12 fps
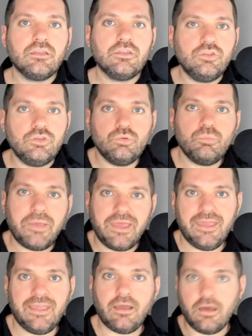you
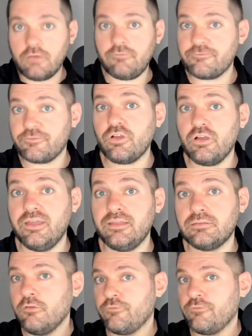pay upfront